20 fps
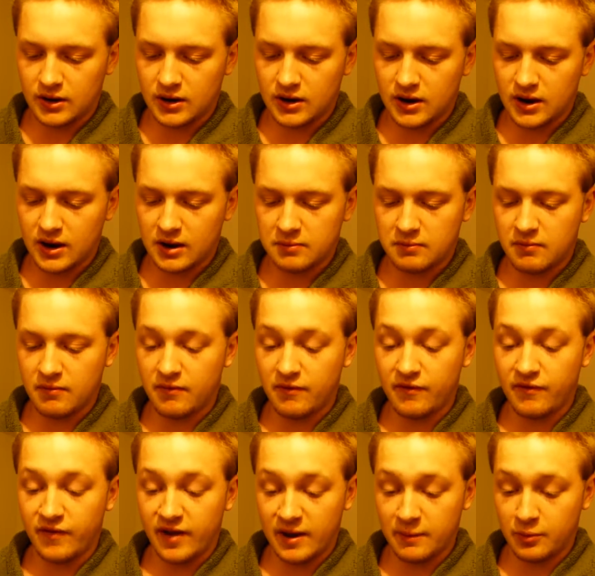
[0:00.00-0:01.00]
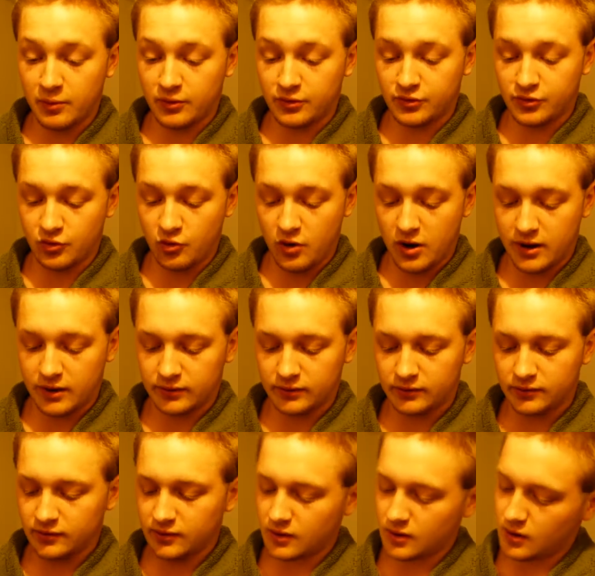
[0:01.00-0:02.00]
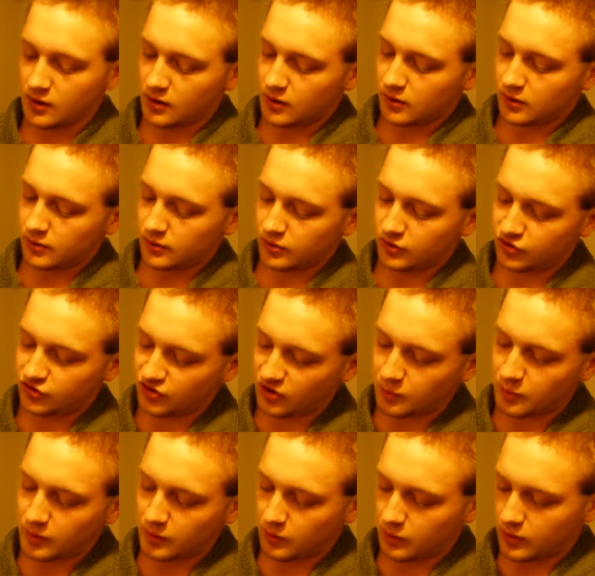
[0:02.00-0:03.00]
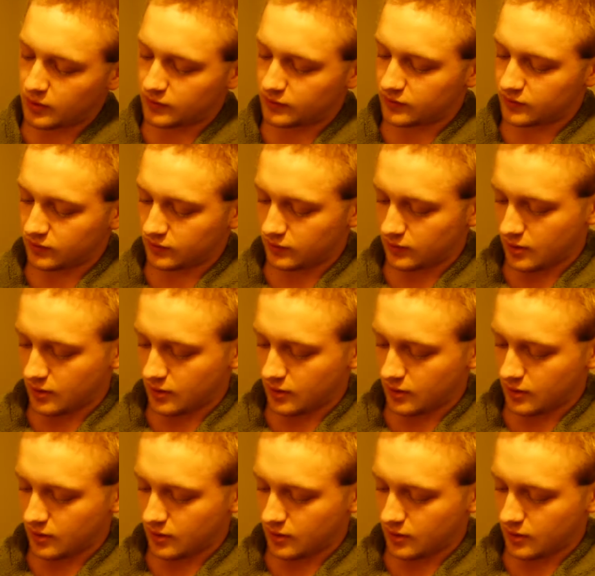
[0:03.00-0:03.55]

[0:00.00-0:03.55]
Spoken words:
name Vapor Trends. The shipping was,